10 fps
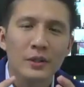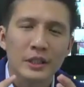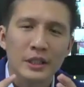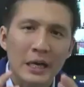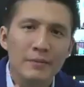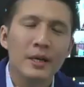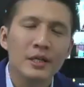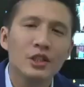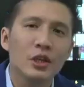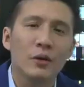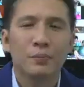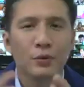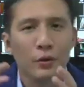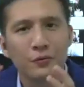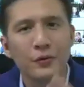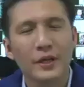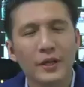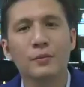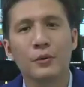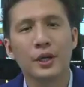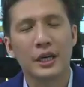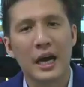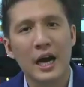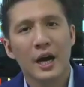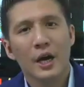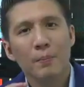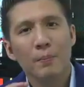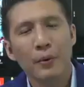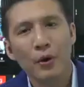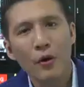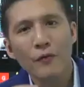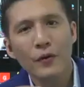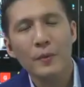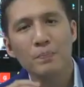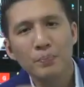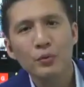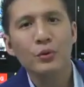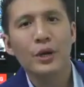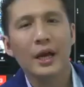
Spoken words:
dimension of prophetic Lucheca. Prophet Pure